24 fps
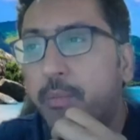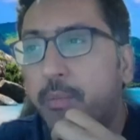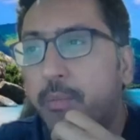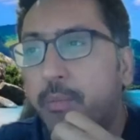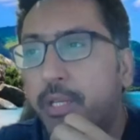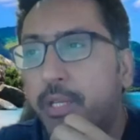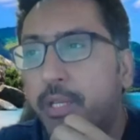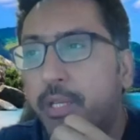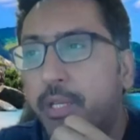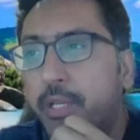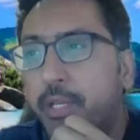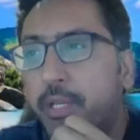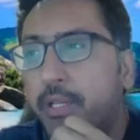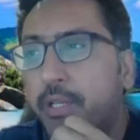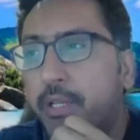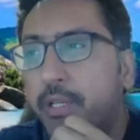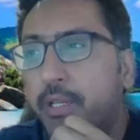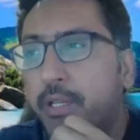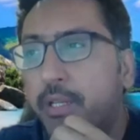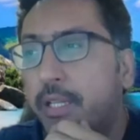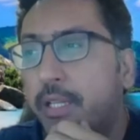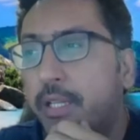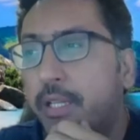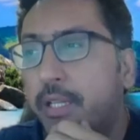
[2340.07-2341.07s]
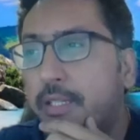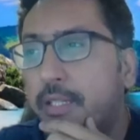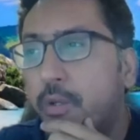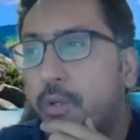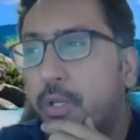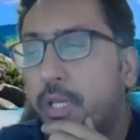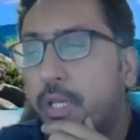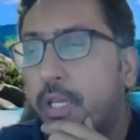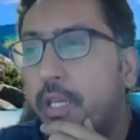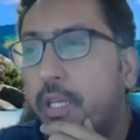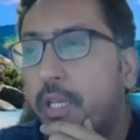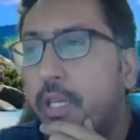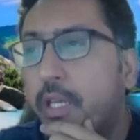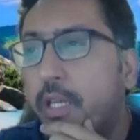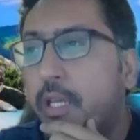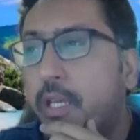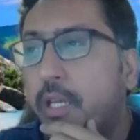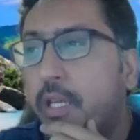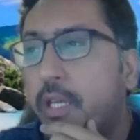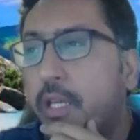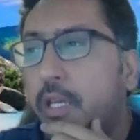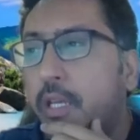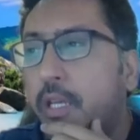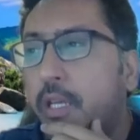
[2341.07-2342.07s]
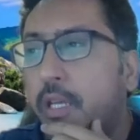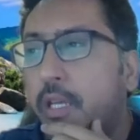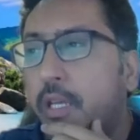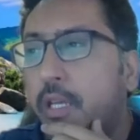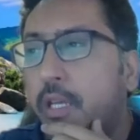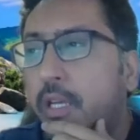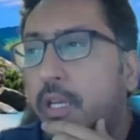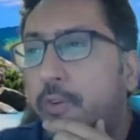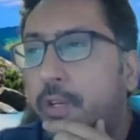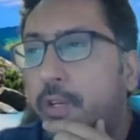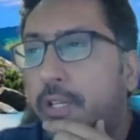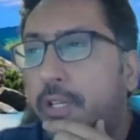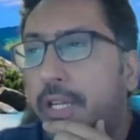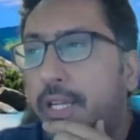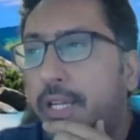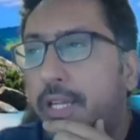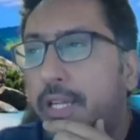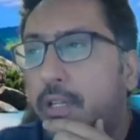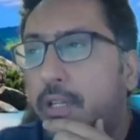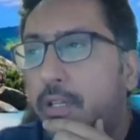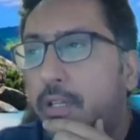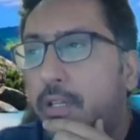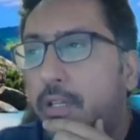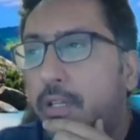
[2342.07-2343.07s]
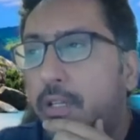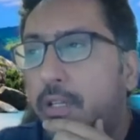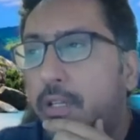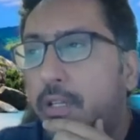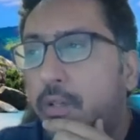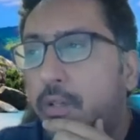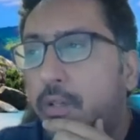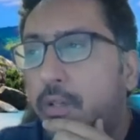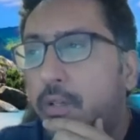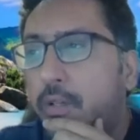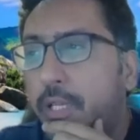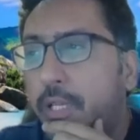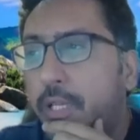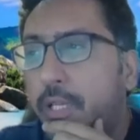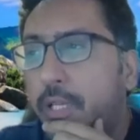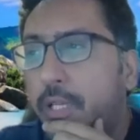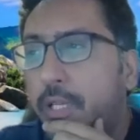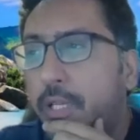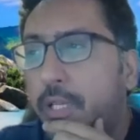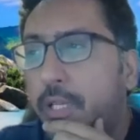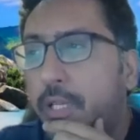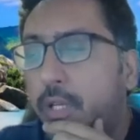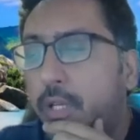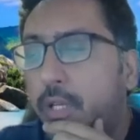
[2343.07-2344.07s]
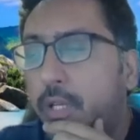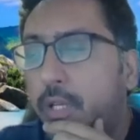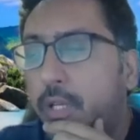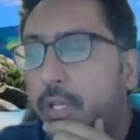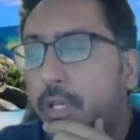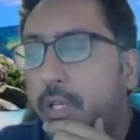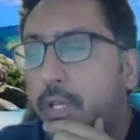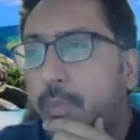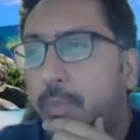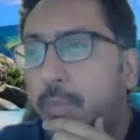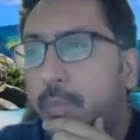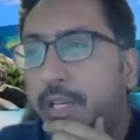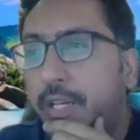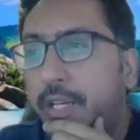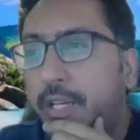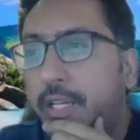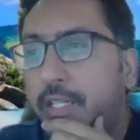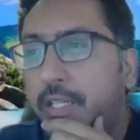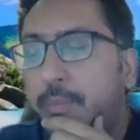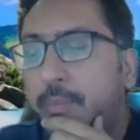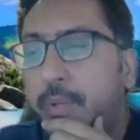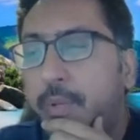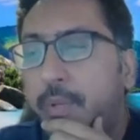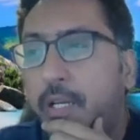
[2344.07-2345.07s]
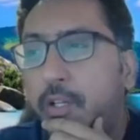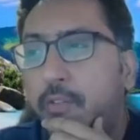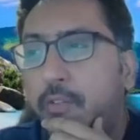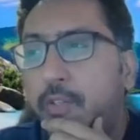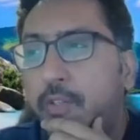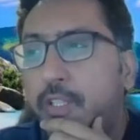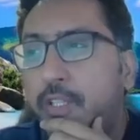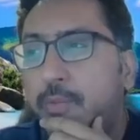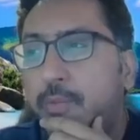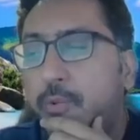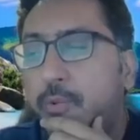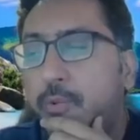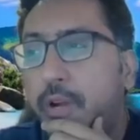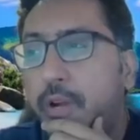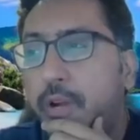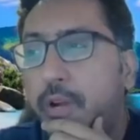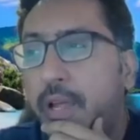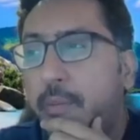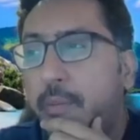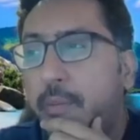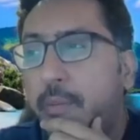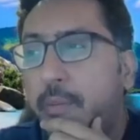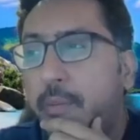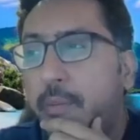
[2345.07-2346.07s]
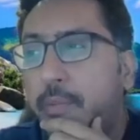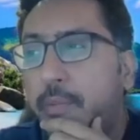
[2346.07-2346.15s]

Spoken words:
here and then see, okay, for that how many locations have been treated as a part of this program,